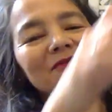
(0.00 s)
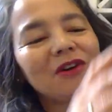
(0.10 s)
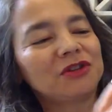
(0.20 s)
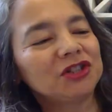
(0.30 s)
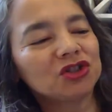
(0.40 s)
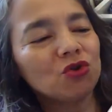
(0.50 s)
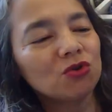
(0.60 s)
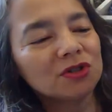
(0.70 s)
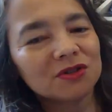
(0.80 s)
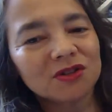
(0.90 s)
very
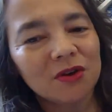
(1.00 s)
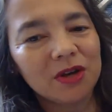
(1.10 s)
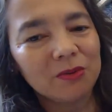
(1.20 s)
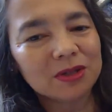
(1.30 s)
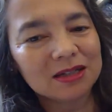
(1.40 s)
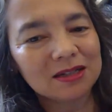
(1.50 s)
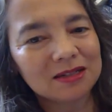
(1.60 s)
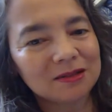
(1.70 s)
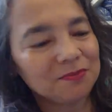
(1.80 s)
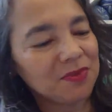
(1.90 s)
short, so it
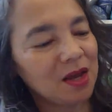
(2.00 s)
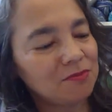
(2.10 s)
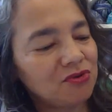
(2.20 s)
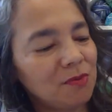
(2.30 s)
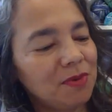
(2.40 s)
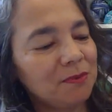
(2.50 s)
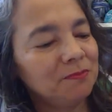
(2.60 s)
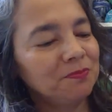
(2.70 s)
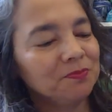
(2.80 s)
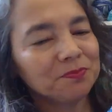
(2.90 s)
wasn't a
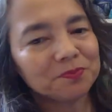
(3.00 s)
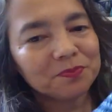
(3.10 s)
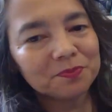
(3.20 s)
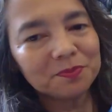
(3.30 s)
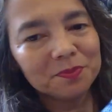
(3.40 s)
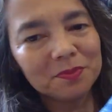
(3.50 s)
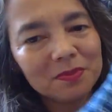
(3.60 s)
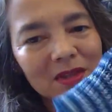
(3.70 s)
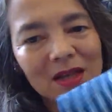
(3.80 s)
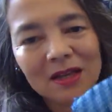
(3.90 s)
problem
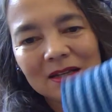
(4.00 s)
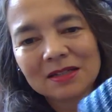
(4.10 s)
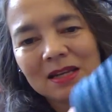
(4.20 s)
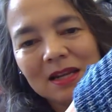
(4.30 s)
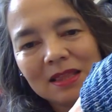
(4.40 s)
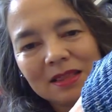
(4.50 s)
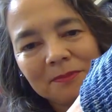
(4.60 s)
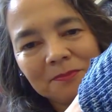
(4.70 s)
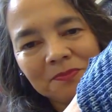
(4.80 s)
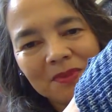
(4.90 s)
to knit
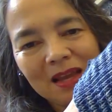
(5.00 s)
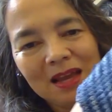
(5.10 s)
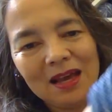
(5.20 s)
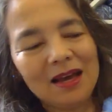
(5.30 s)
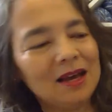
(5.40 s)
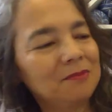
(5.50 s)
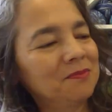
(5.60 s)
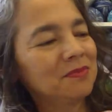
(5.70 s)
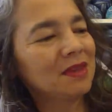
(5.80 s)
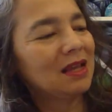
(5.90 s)
them.
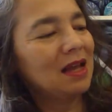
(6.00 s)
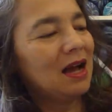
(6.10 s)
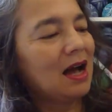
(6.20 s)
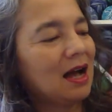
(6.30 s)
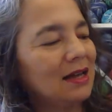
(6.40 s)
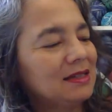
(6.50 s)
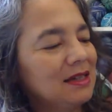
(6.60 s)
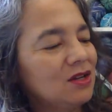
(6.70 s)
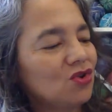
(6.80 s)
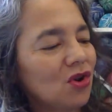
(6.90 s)
I
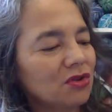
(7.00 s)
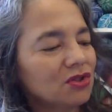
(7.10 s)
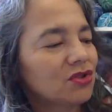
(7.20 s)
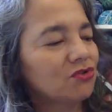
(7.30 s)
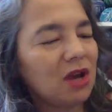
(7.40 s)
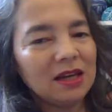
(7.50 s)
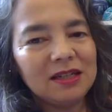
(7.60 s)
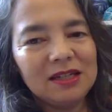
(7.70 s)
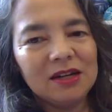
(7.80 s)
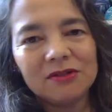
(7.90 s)
did not do any
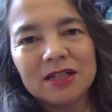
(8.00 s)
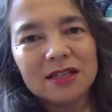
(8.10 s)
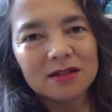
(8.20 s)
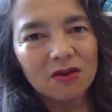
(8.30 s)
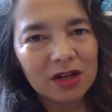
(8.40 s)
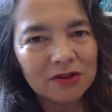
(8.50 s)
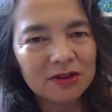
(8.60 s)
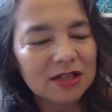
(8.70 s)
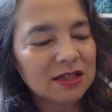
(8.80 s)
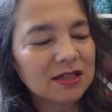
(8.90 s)
decreases or
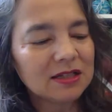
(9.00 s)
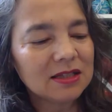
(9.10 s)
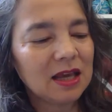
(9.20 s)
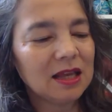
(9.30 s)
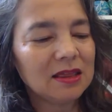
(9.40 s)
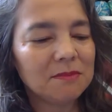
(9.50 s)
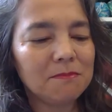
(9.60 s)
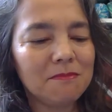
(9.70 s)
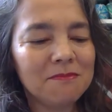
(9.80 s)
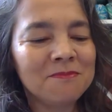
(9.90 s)
increases in the
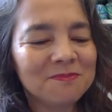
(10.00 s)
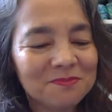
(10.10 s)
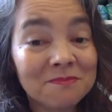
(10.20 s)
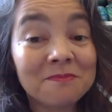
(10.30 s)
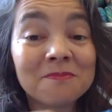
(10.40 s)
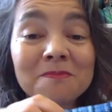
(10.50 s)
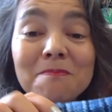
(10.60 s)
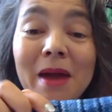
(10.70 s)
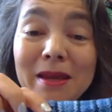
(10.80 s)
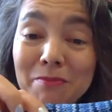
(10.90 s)

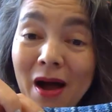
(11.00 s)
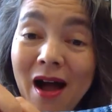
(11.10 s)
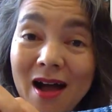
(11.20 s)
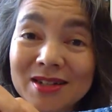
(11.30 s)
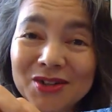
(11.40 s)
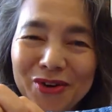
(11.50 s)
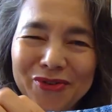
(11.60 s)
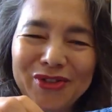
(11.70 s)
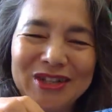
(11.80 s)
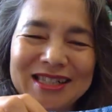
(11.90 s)
main part
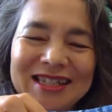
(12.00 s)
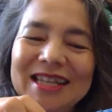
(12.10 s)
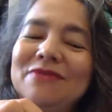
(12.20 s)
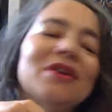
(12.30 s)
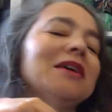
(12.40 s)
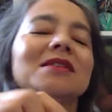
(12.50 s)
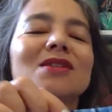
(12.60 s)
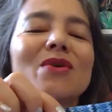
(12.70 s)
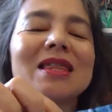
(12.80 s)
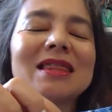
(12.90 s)
of the sleeve.
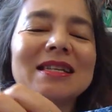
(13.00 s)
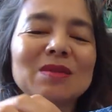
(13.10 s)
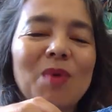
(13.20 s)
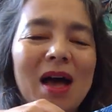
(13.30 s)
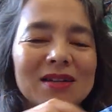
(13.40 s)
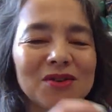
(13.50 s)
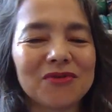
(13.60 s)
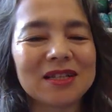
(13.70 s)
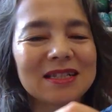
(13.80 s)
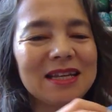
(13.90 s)
So in this part
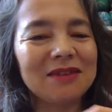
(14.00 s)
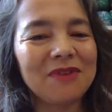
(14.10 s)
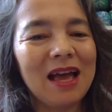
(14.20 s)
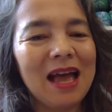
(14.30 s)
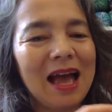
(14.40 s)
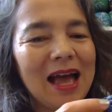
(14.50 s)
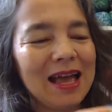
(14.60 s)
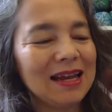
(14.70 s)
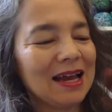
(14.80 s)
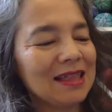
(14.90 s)
of the sleeve.
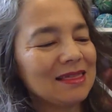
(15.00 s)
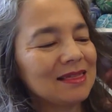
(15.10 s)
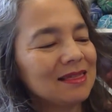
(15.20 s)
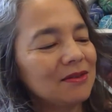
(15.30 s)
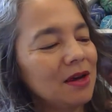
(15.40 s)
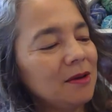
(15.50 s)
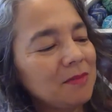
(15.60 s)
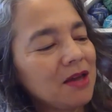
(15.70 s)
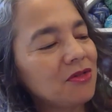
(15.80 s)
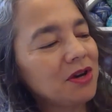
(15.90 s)
And
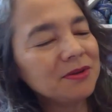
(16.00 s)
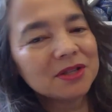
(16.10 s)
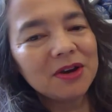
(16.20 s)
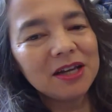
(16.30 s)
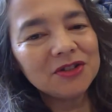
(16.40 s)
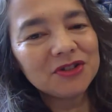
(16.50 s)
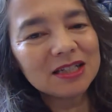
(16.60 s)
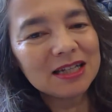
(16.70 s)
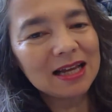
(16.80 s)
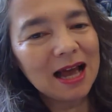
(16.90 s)
I thought it was quite
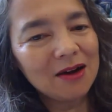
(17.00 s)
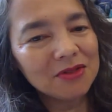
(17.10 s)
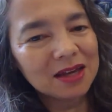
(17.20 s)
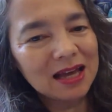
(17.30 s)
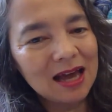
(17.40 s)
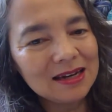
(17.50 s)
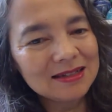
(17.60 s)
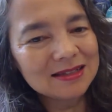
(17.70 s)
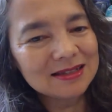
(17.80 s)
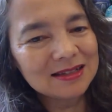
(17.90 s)
interesting how the
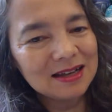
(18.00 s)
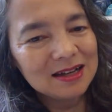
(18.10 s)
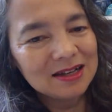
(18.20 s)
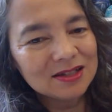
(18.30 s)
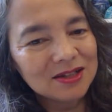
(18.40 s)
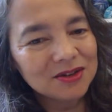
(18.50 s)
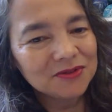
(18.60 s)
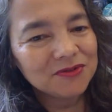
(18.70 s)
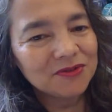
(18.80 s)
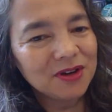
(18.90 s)
colors sort of